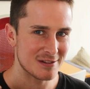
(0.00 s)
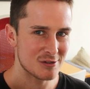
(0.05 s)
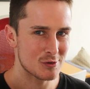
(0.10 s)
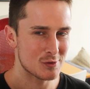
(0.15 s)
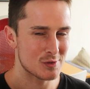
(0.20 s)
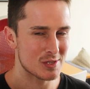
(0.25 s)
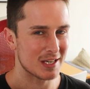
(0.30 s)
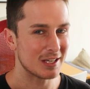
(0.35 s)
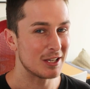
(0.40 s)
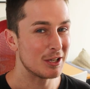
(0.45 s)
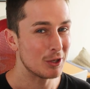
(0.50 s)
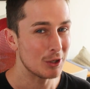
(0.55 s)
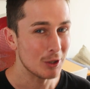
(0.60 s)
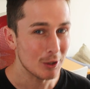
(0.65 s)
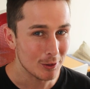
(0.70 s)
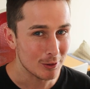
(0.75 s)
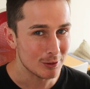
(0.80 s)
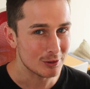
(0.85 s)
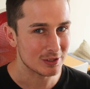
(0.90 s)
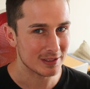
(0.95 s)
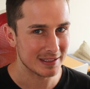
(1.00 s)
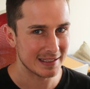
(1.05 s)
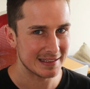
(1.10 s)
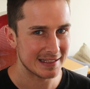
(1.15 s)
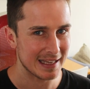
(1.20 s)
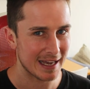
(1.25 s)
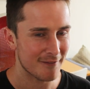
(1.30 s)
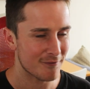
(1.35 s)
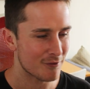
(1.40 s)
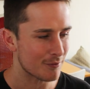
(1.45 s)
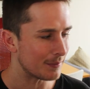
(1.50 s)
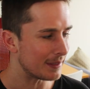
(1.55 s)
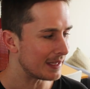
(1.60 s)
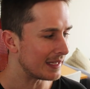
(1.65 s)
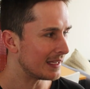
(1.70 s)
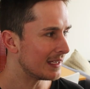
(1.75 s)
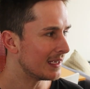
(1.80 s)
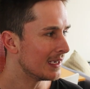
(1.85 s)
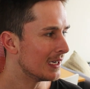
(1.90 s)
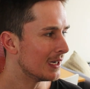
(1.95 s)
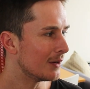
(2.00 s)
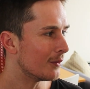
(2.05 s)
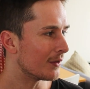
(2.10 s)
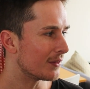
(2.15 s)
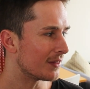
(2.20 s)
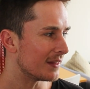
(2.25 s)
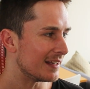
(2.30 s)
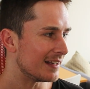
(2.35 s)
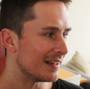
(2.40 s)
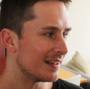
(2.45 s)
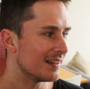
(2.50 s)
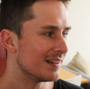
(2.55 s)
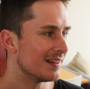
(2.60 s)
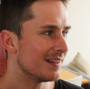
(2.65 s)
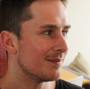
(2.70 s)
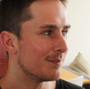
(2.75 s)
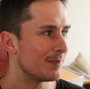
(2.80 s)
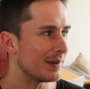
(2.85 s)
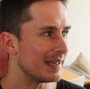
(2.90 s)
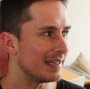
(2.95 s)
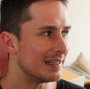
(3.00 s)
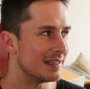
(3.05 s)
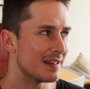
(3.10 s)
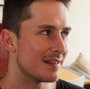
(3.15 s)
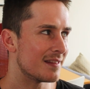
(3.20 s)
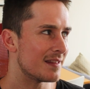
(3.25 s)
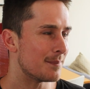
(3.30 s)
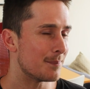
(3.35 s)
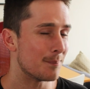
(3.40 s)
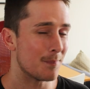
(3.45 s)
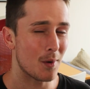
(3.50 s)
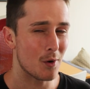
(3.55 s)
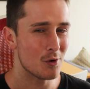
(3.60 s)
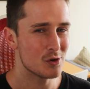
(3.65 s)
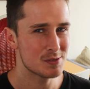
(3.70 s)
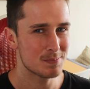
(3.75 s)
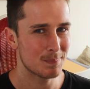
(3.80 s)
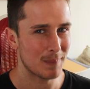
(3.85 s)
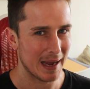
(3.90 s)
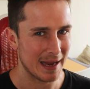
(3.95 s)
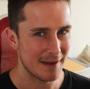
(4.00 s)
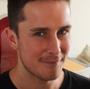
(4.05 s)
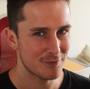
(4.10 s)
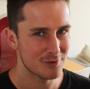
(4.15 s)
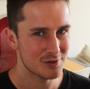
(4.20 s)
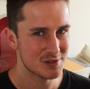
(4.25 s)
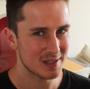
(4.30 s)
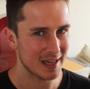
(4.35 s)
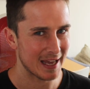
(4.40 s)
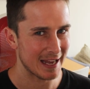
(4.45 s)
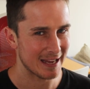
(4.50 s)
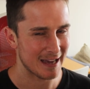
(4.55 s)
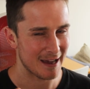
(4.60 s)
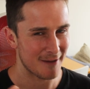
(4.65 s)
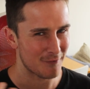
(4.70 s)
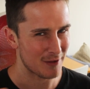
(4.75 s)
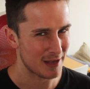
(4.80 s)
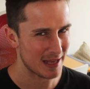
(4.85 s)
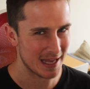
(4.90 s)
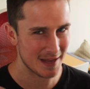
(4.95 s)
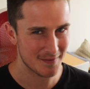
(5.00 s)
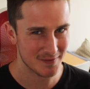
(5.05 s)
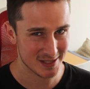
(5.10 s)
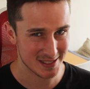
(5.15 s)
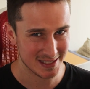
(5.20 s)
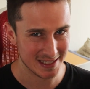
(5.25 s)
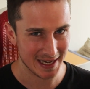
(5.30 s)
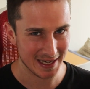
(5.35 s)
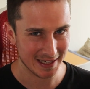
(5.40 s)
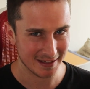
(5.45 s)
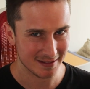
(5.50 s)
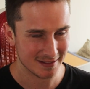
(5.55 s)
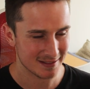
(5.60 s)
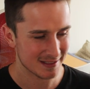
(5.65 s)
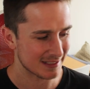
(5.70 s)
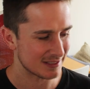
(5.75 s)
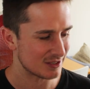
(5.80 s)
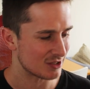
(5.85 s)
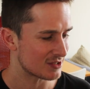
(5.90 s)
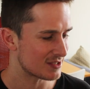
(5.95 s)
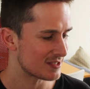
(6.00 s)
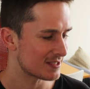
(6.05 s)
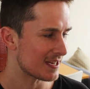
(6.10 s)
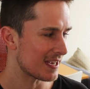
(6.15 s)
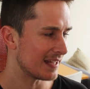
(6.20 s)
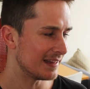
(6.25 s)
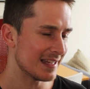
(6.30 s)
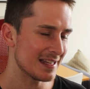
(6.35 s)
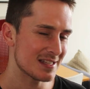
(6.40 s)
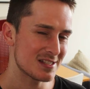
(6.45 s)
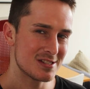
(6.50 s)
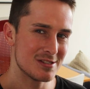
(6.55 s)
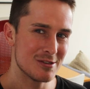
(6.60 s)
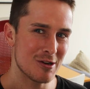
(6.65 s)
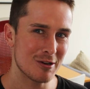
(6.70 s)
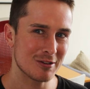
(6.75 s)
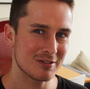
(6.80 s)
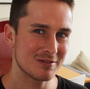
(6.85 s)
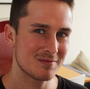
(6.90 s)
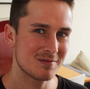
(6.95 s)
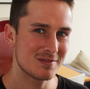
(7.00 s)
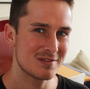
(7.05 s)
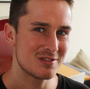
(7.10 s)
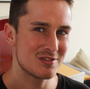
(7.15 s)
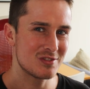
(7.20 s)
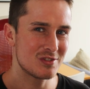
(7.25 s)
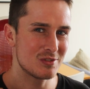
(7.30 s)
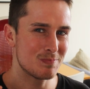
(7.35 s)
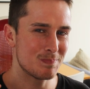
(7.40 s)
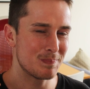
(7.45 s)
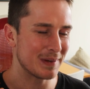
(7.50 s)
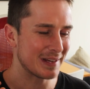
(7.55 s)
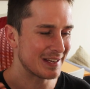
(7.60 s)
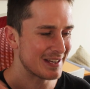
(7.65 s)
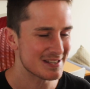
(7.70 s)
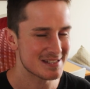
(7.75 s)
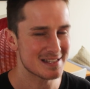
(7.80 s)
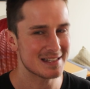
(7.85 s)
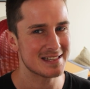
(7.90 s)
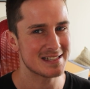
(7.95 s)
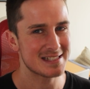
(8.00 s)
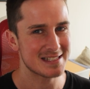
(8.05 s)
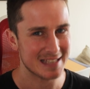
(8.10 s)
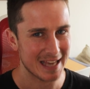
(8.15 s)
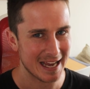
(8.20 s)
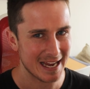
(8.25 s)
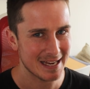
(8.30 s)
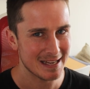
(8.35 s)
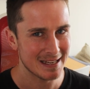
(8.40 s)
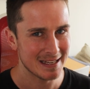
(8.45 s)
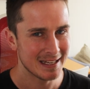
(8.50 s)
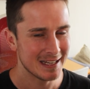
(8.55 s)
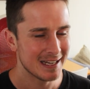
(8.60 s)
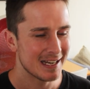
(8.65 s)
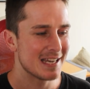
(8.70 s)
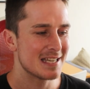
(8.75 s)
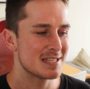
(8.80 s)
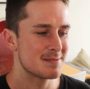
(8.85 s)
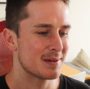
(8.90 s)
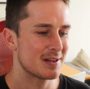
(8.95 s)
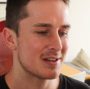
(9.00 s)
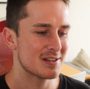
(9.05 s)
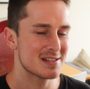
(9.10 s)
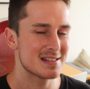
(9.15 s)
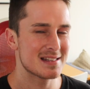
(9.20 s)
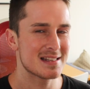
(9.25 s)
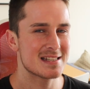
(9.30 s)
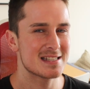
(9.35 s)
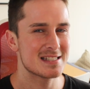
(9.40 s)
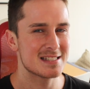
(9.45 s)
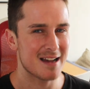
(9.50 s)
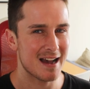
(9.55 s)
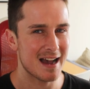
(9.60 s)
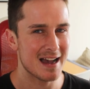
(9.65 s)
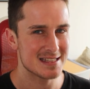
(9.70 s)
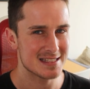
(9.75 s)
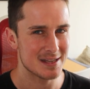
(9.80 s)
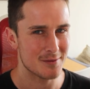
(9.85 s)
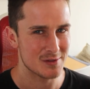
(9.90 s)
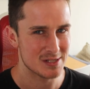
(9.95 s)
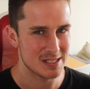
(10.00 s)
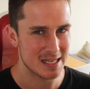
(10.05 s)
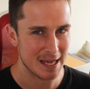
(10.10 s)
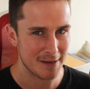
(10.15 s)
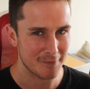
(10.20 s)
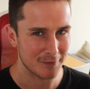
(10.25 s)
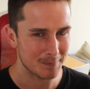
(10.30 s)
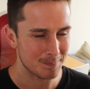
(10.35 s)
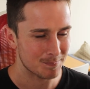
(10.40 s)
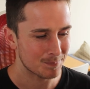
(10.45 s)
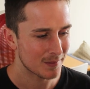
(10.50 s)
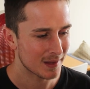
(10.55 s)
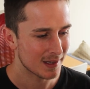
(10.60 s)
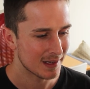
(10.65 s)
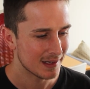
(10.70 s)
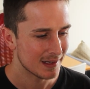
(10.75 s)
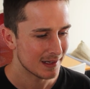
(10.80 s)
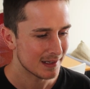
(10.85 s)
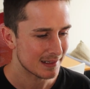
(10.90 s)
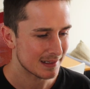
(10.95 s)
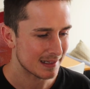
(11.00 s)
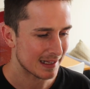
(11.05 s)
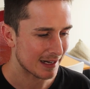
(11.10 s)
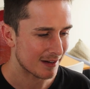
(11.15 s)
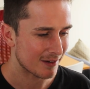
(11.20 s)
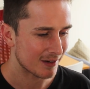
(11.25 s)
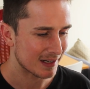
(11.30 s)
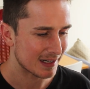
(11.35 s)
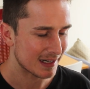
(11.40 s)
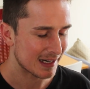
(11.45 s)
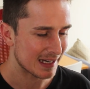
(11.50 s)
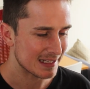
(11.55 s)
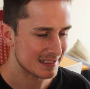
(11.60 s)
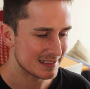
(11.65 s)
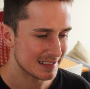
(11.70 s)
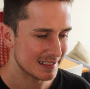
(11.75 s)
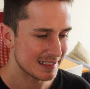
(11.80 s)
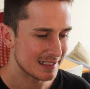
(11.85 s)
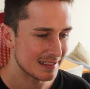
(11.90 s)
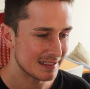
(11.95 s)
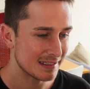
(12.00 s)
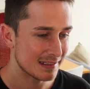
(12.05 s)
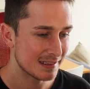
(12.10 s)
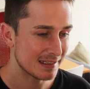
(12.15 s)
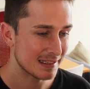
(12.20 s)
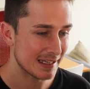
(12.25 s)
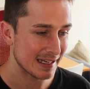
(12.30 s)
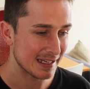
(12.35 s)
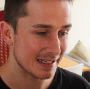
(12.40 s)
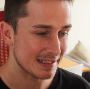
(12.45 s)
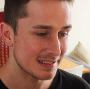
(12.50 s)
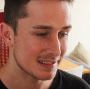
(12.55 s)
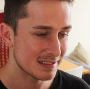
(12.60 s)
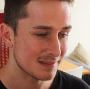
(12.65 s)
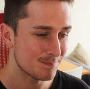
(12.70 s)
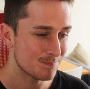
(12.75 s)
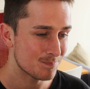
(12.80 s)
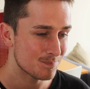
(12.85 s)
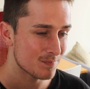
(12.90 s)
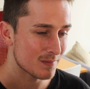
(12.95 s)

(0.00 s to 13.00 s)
this was a huge letdown for me with it being the most painful skate I've ever skated. And that's not because of the skate, it's because of the size I was given. Now, I did get